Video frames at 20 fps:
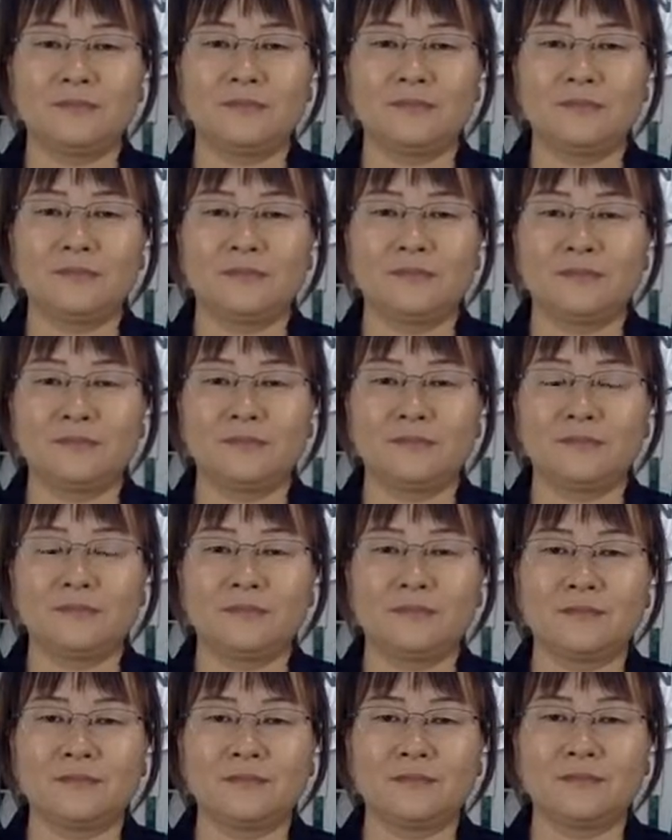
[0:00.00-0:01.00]

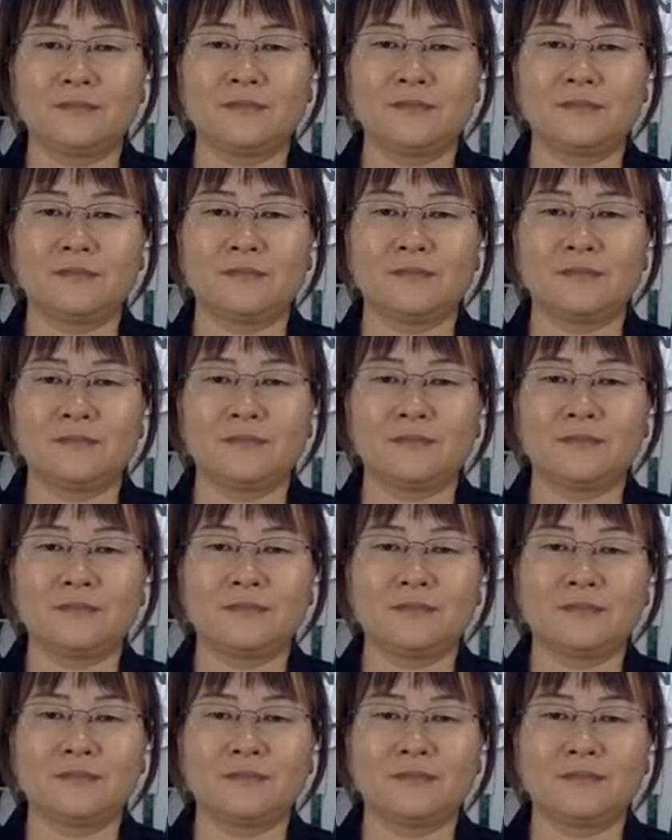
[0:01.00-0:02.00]

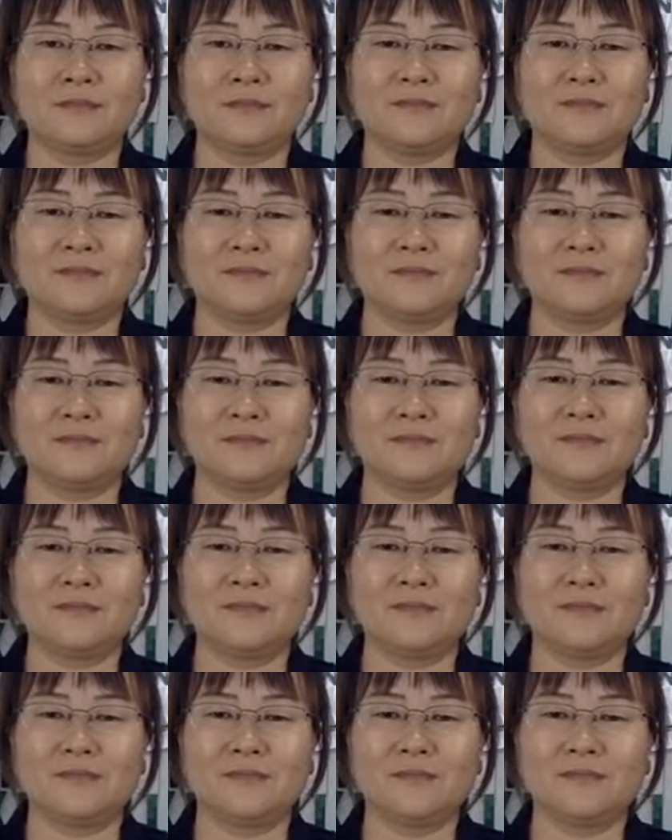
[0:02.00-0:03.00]

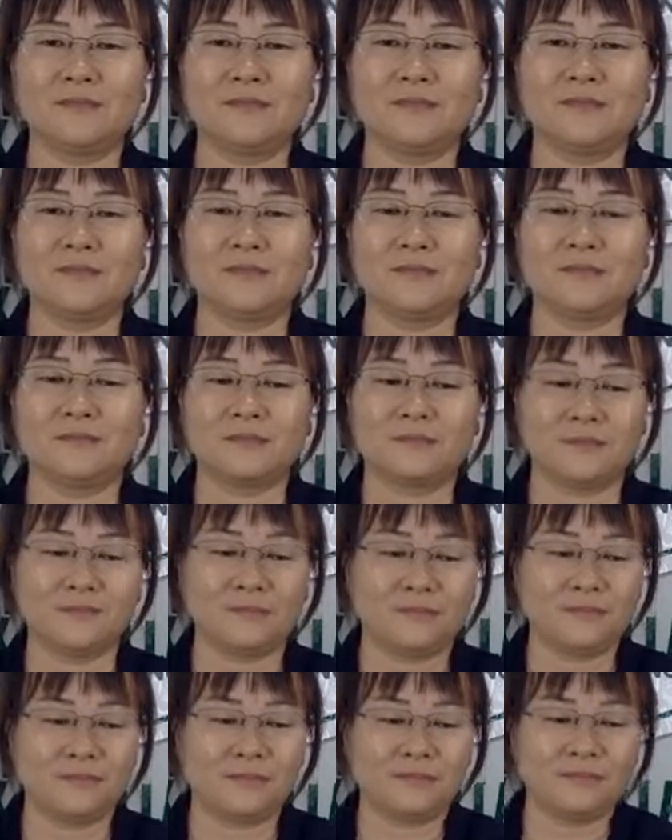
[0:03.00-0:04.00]

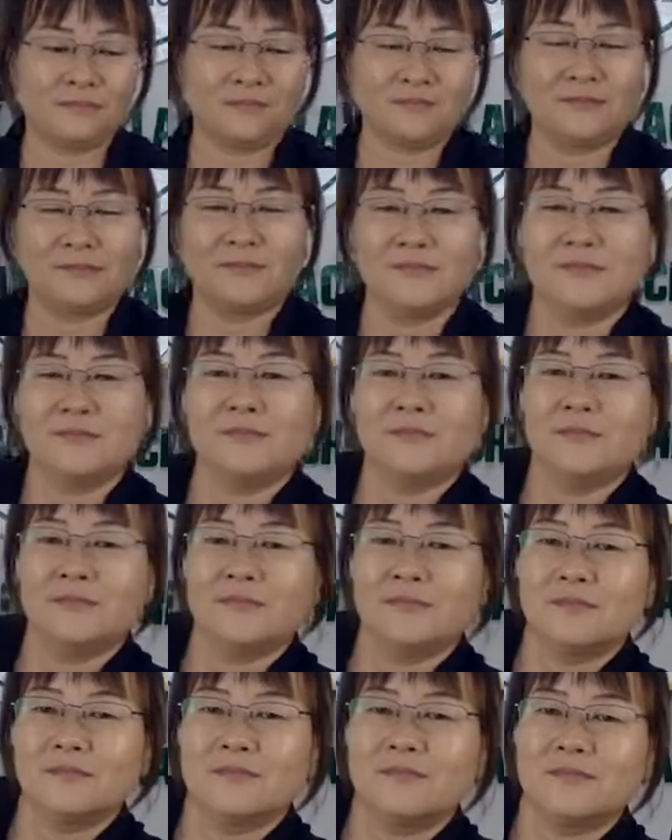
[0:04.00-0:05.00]

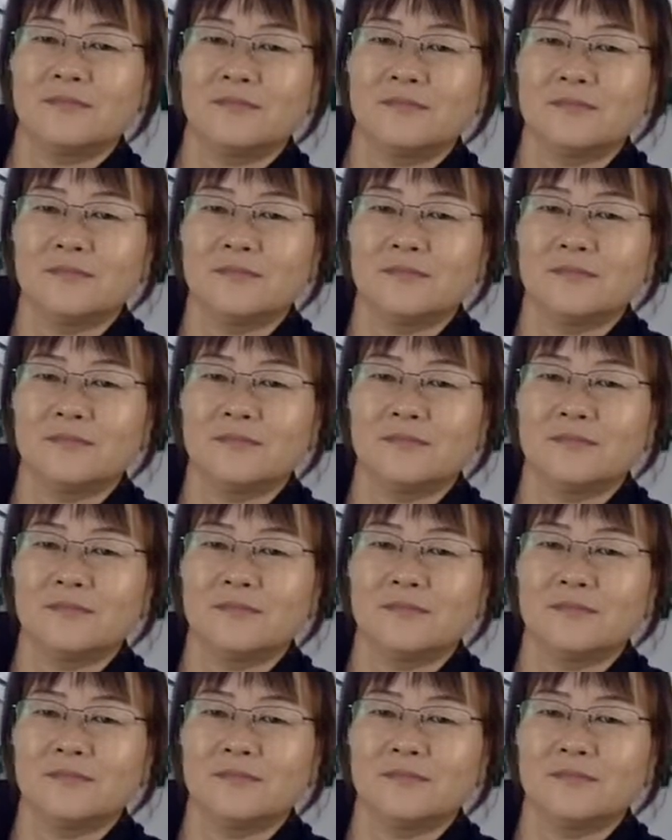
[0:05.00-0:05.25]
No words are spoken by the person on screen.